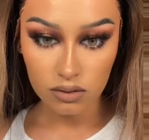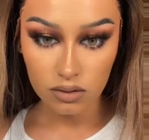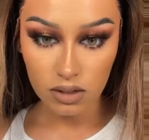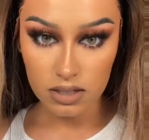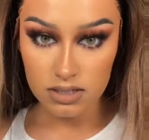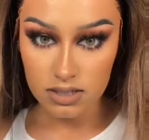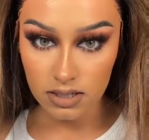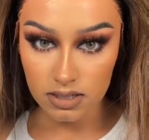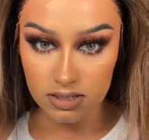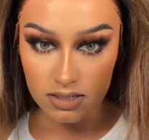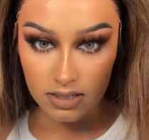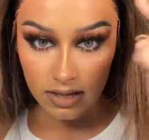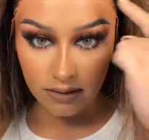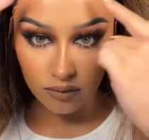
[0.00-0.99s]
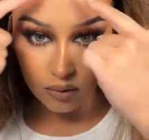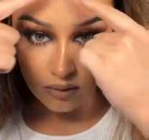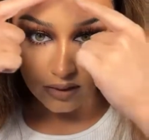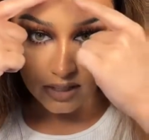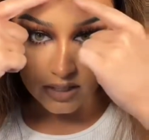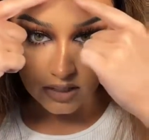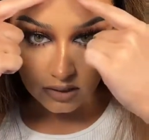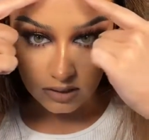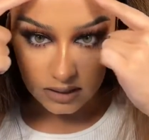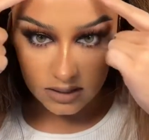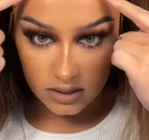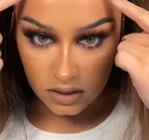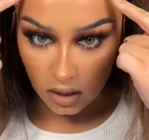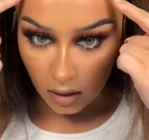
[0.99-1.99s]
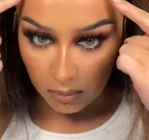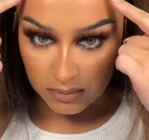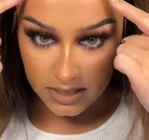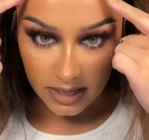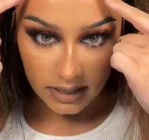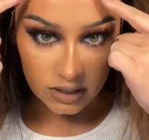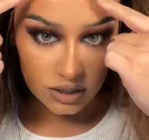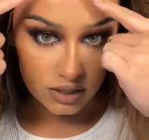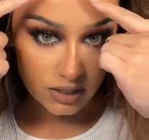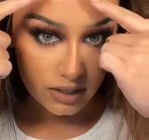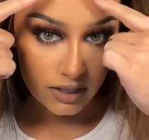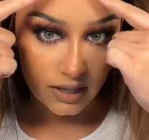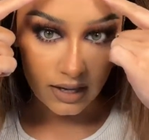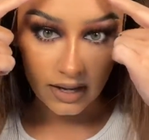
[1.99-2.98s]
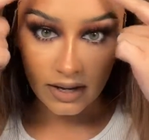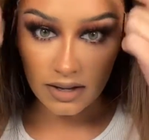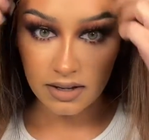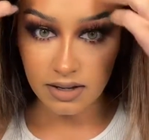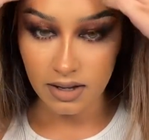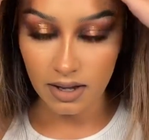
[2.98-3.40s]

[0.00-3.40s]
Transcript: As you can see, I've already done this top section here,